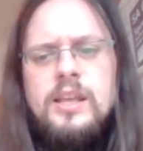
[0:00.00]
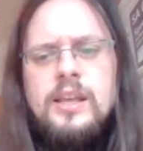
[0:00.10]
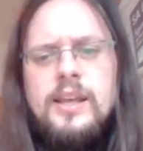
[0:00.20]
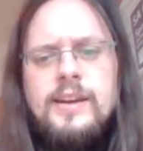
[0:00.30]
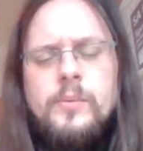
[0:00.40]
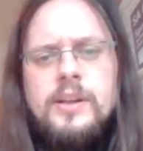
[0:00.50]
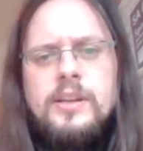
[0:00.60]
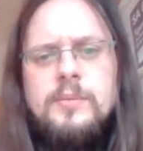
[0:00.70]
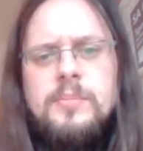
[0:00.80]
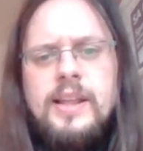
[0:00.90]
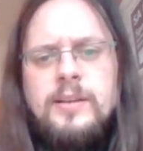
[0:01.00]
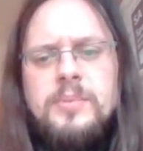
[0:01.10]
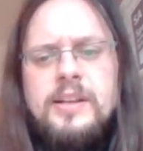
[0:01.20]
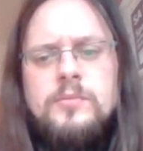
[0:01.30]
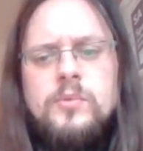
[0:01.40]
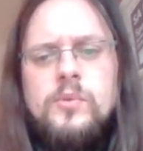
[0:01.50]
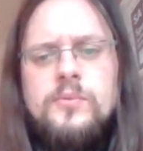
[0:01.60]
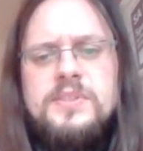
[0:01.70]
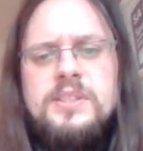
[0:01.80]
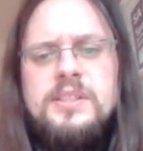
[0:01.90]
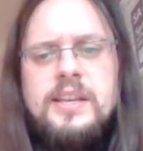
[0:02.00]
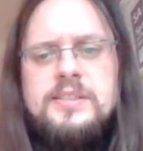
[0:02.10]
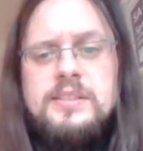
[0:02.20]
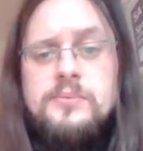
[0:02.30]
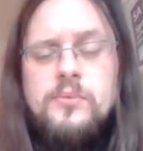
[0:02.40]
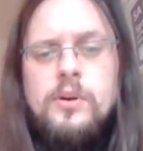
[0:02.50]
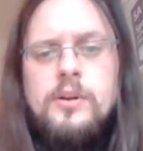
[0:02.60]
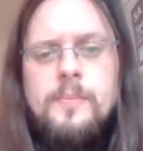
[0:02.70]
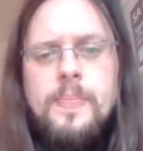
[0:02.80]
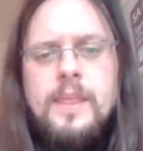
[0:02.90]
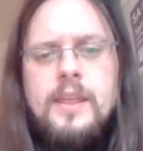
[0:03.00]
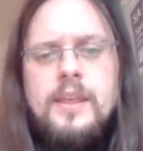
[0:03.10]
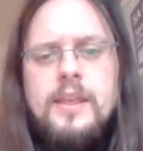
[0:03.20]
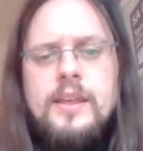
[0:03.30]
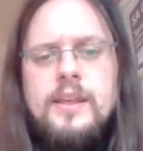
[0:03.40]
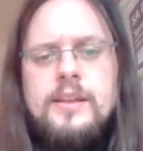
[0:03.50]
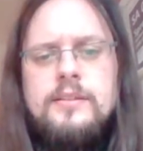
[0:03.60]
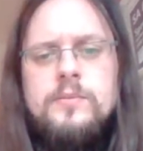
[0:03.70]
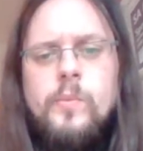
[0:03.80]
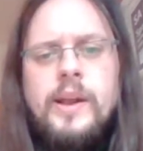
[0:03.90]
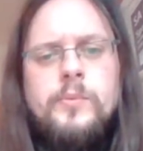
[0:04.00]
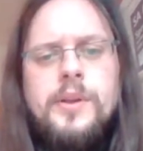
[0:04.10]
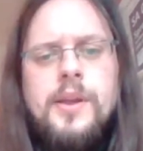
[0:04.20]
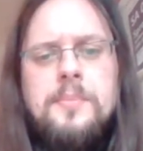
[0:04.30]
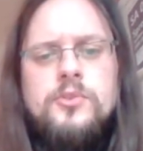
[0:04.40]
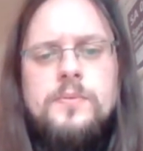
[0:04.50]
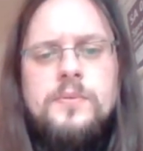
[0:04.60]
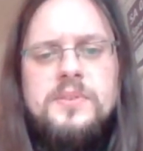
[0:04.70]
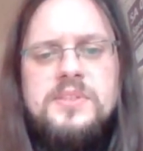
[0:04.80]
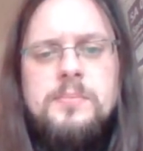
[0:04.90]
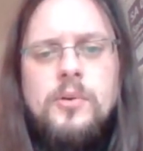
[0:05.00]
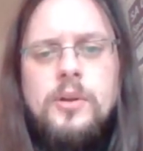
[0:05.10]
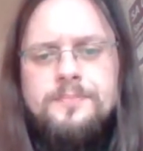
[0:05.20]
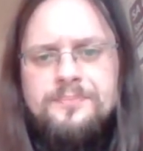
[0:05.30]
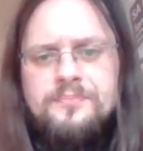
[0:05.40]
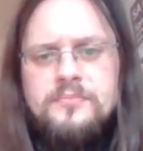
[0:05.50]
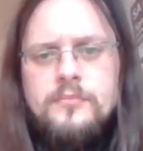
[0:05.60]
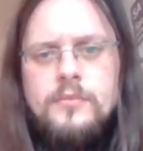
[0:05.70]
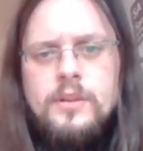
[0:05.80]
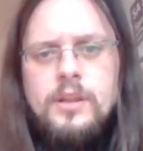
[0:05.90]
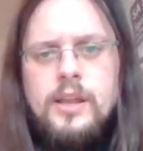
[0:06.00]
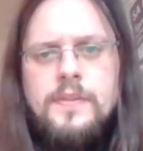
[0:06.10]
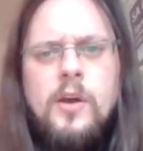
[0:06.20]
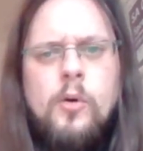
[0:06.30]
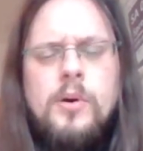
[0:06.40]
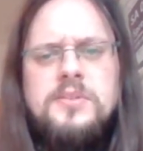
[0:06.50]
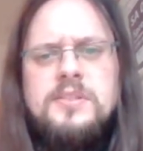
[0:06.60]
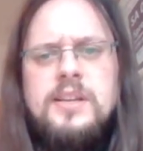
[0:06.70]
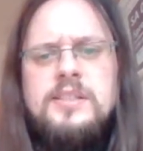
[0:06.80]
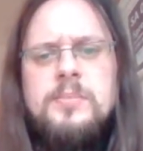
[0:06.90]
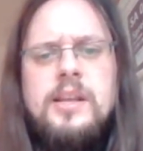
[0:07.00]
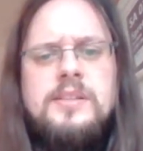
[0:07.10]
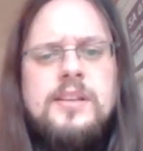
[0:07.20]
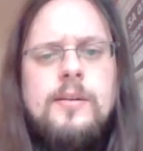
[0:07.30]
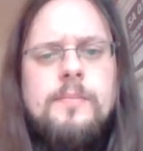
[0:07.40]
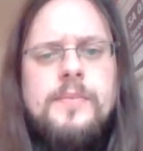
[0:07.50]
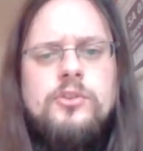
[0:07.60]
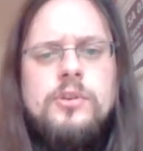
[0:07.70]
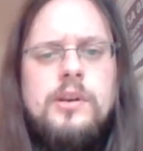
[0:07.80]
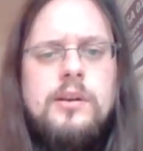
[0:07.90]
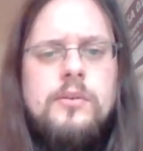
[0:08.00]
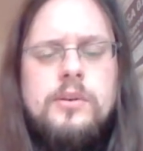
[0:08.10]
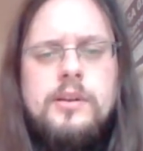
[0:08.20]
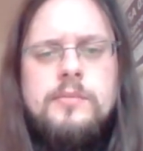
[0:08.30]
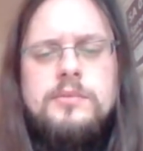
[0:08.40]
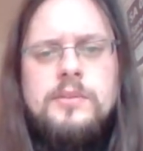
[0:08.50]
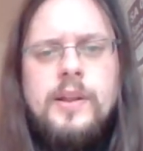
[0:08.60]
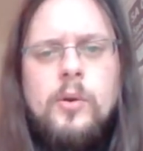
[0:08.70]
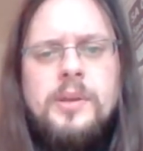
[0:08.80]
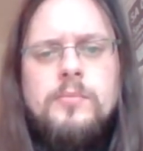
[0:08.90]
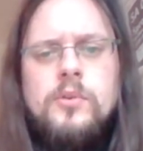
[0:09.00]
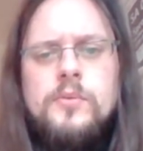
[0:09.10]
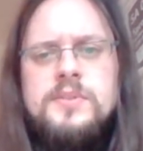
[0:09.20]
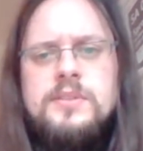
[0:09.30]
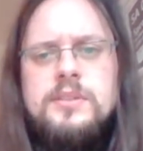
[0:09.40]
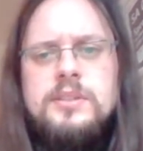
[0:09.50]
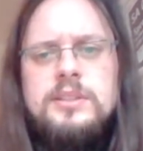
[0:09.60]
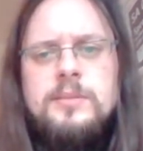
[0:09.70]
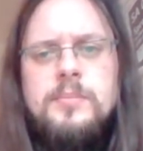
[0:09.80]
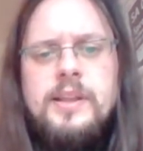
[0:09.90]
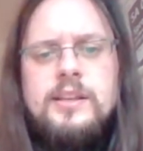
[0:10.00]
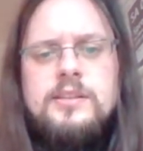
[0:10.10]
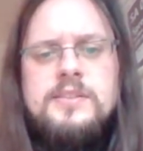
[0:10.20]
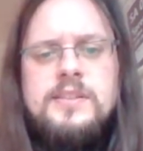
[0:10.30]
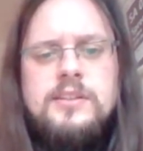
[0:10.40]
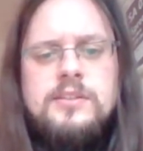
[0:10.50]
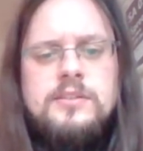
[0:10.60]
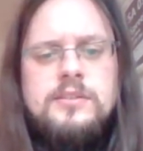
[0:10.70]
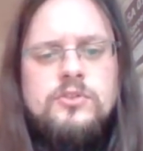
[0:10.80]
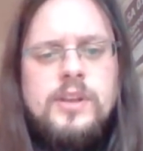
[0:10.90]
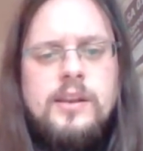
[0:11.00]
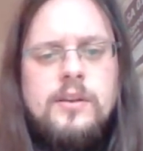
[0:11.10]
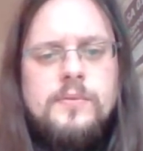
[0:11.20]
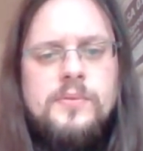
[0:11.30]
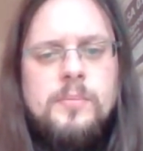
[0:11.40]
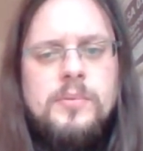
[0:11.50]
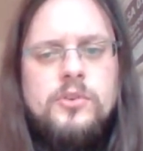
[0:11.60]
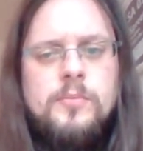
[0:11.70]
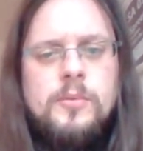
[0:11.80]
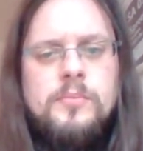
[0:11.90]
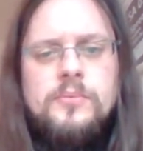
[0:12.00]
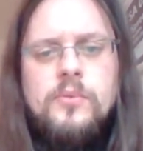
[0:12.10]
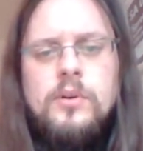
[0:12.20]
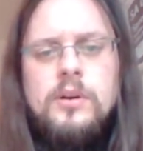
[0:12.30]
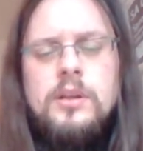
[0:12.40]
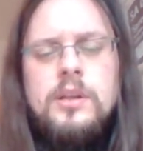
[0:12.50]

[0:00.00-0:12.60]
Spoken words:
Anyway, black played the move c takes d4, and white recaptured with the c-pawn. And now both sides played some naturally looking developing moves. Black set the check with the bishop on b4.